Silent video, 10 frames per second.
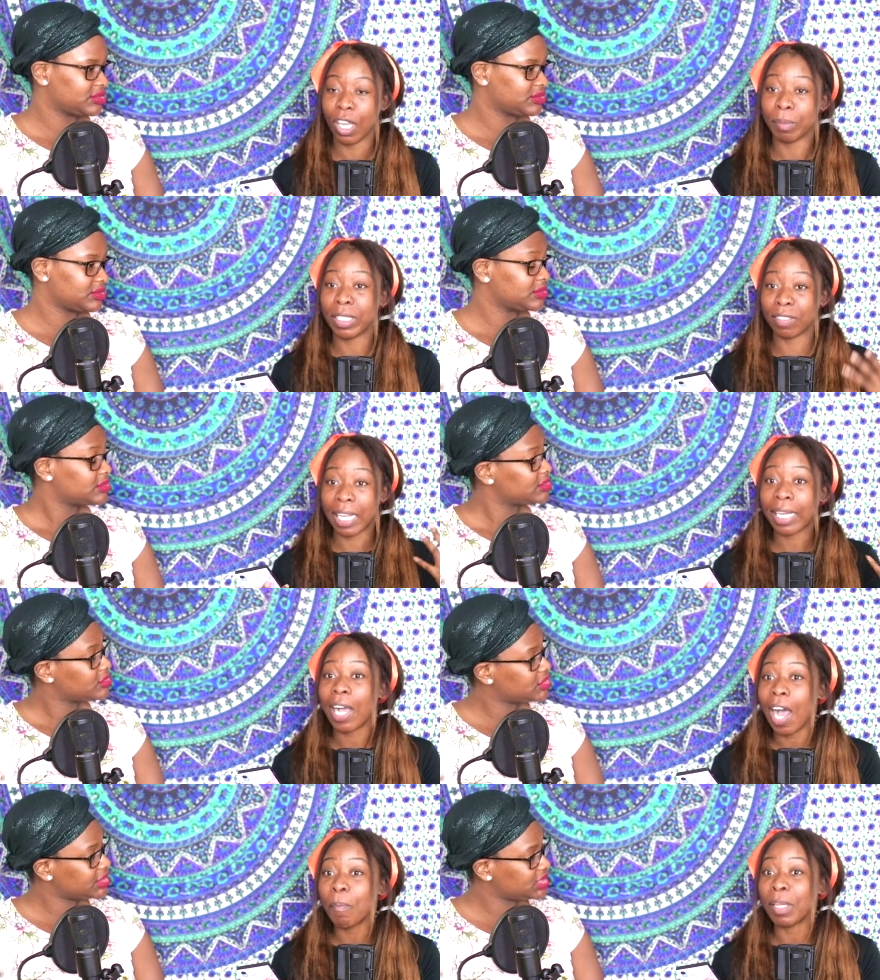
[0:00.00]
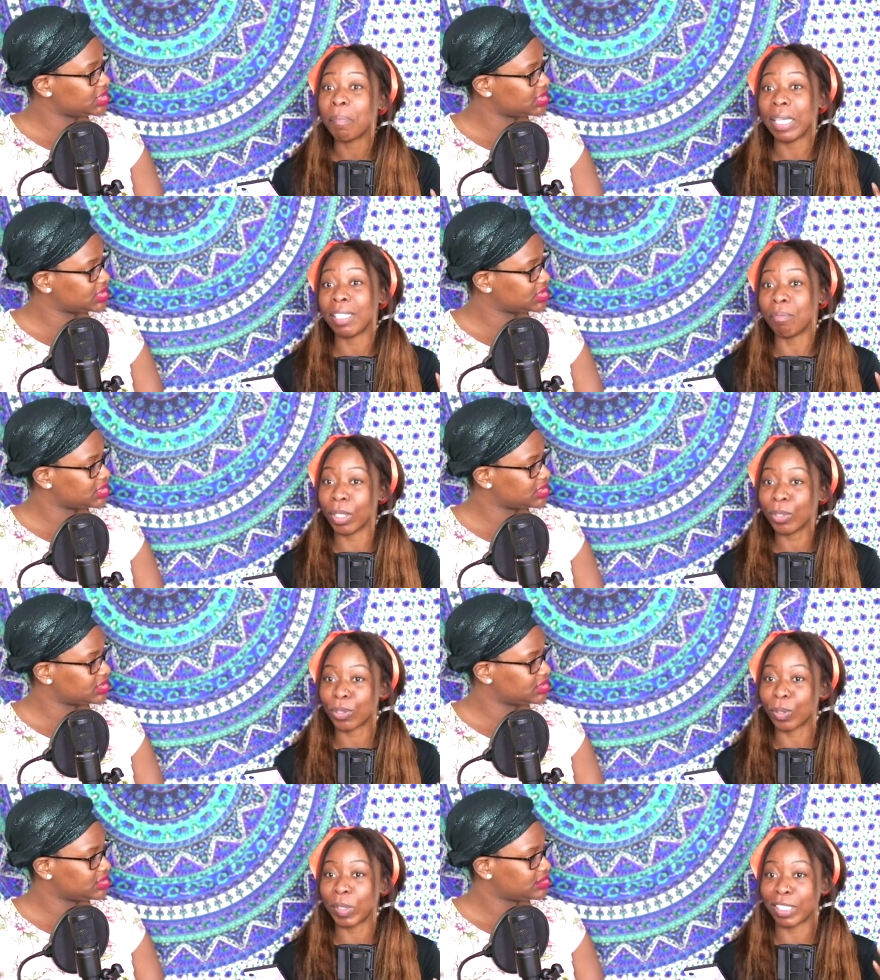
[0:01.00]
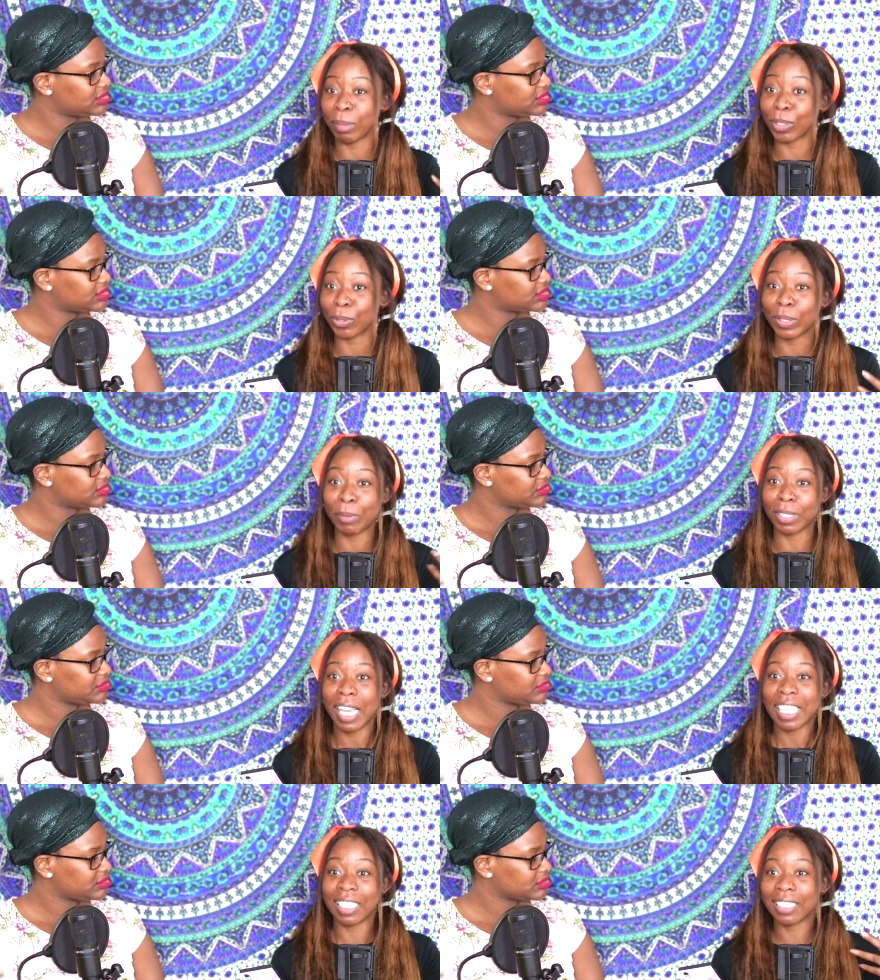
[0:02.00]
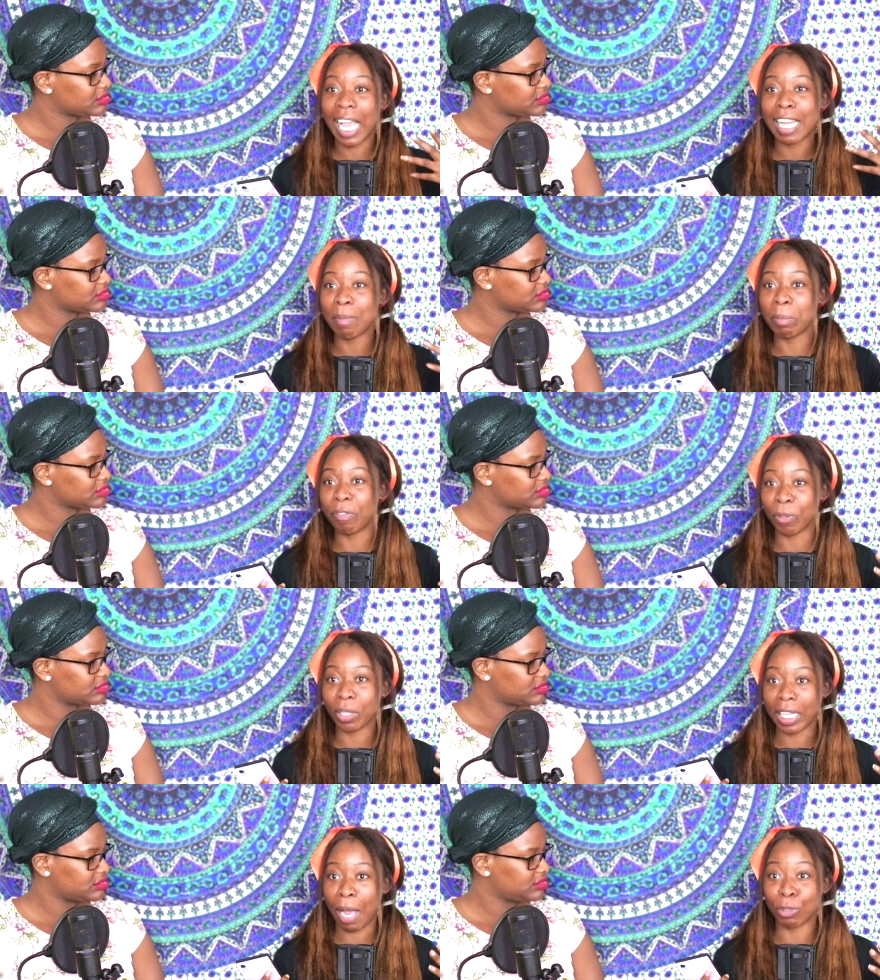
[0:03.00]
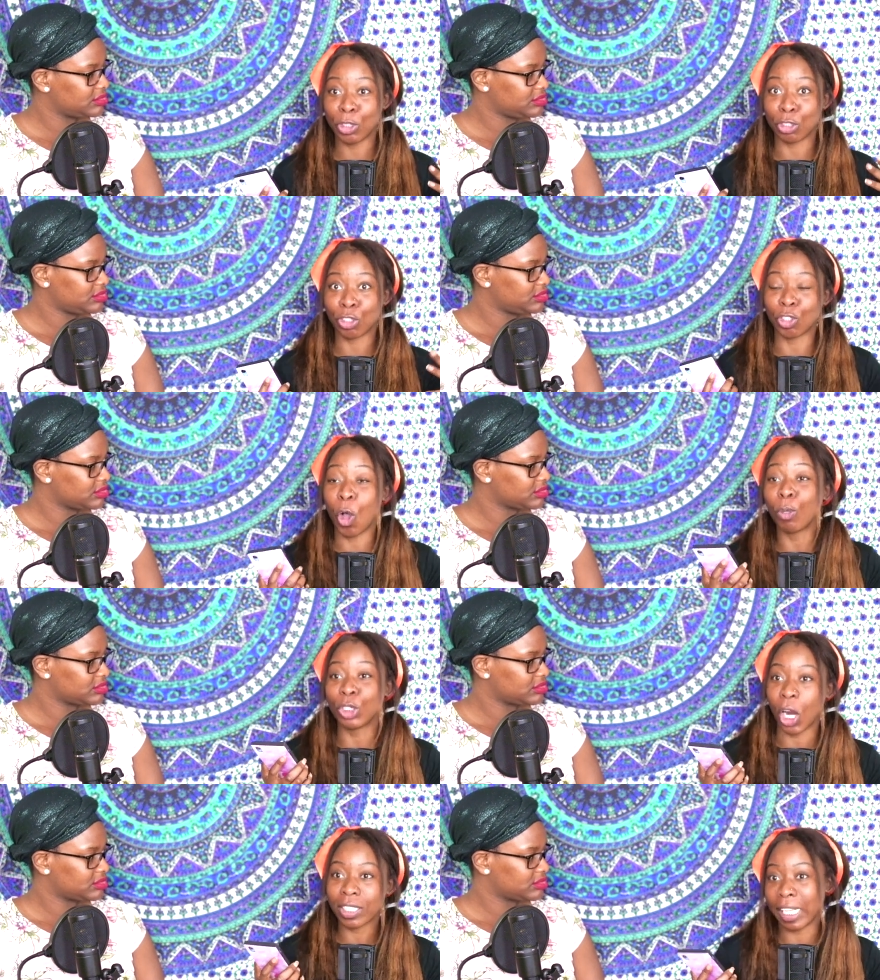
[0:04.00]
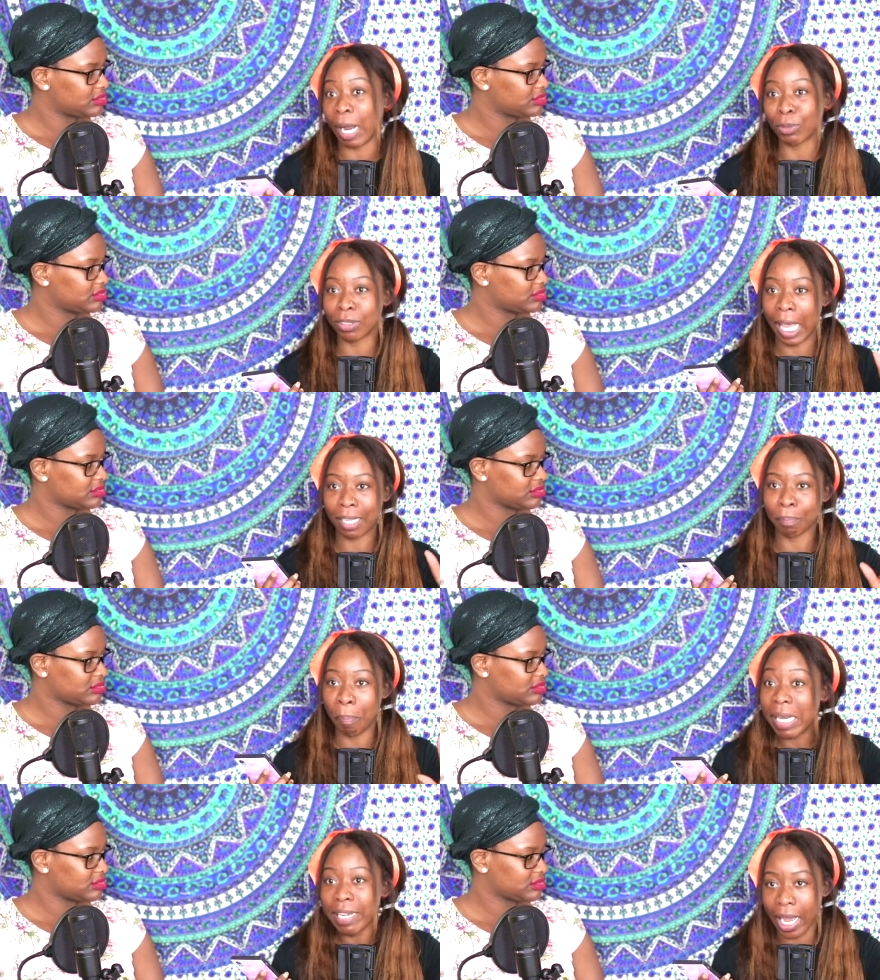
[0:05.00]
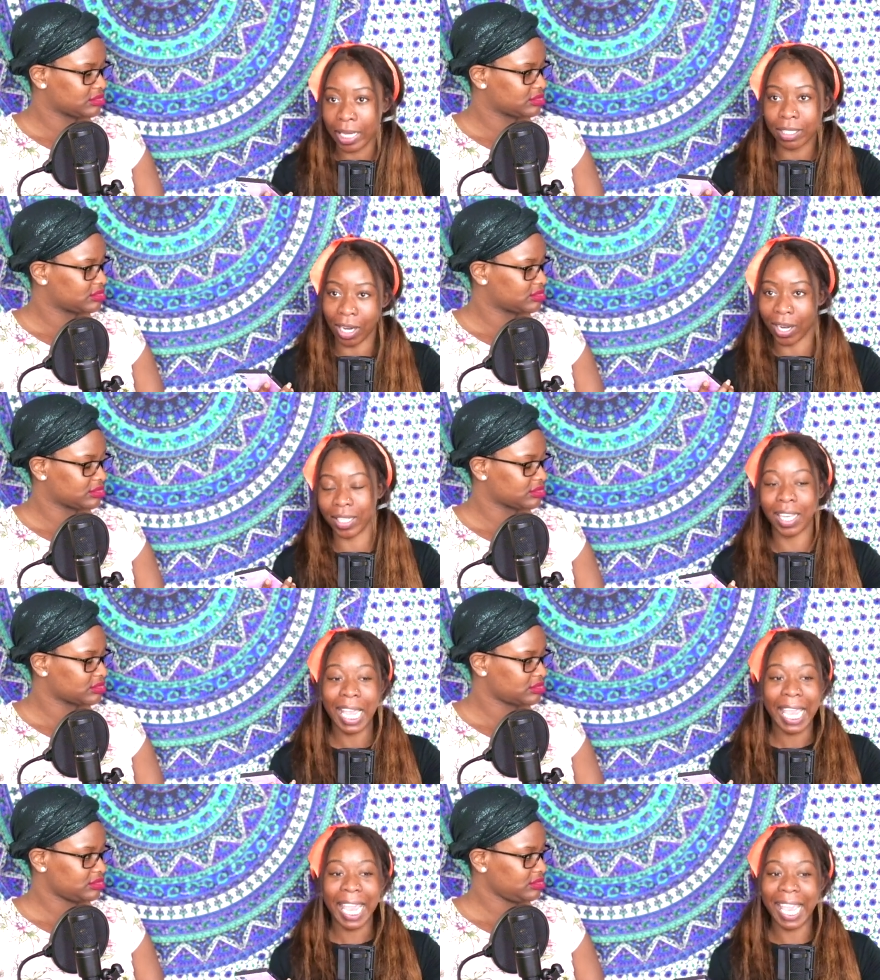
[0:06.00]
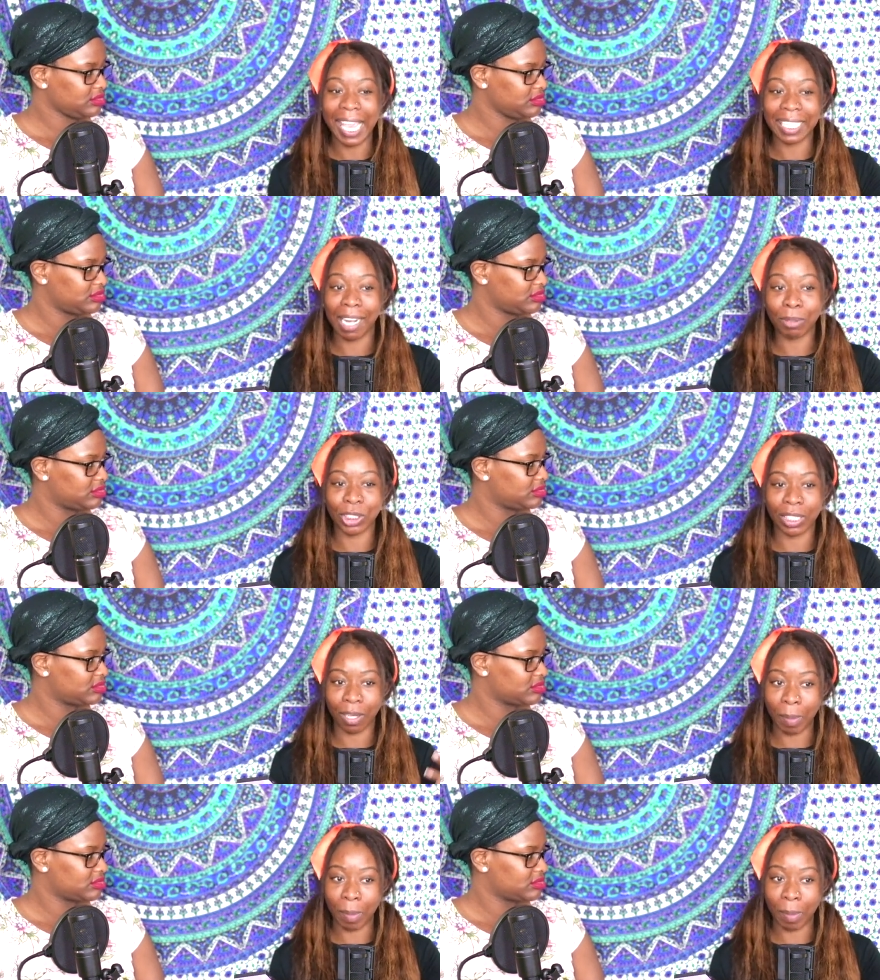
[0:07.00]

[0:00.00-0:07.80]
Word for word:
Speaker 1: because of that comment really? made in middle school. Because middle school, he was this guy had made me feel like I was just so dark that I was like midnight dark, and I was just like, oh my